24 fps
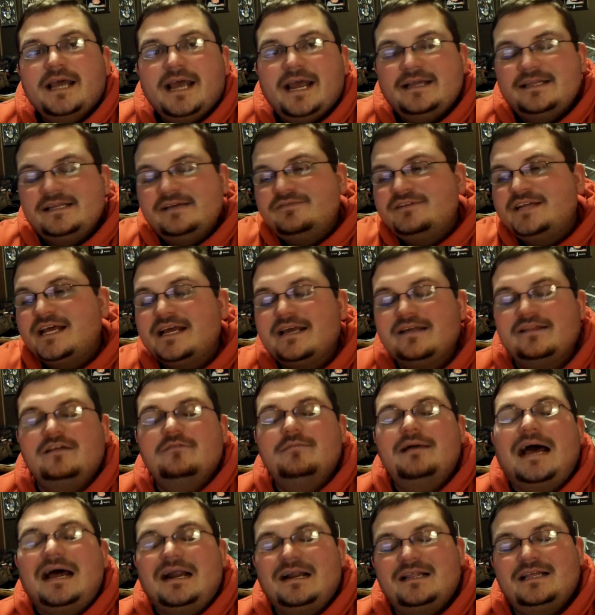and they've taken
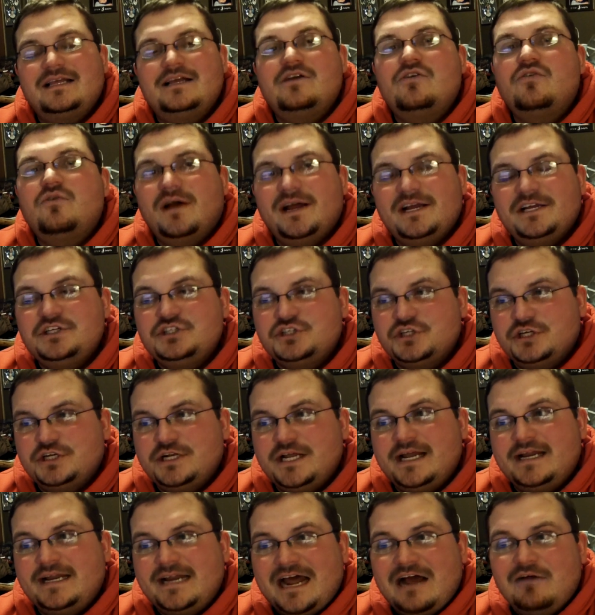them out of the equation,
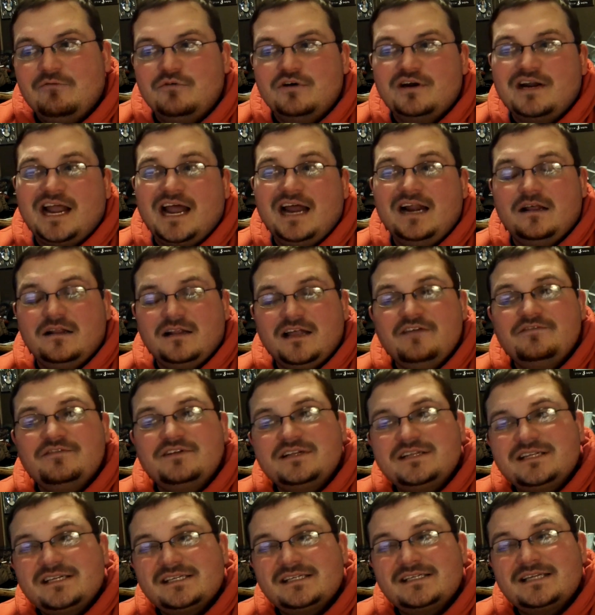and now we're kind of left
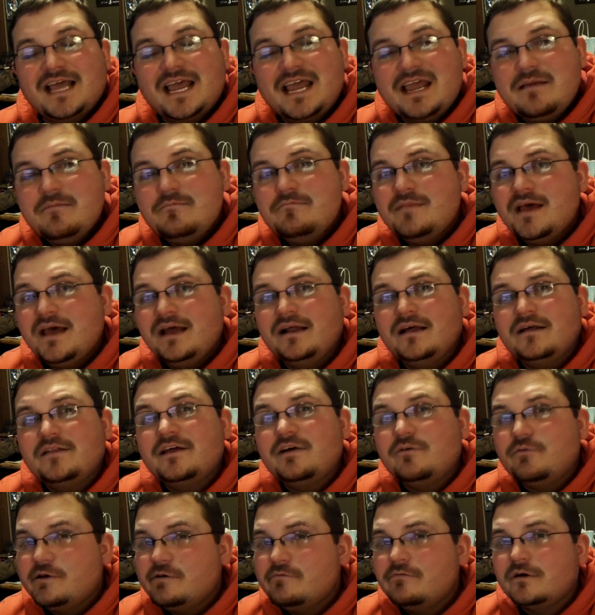in the same meta
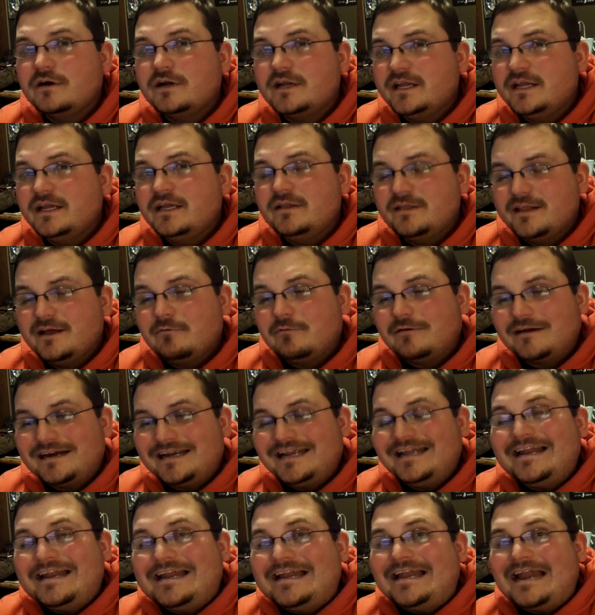that we're
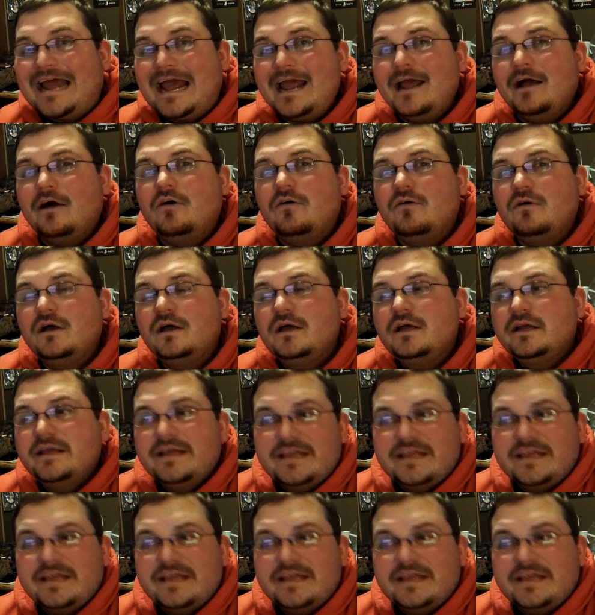in now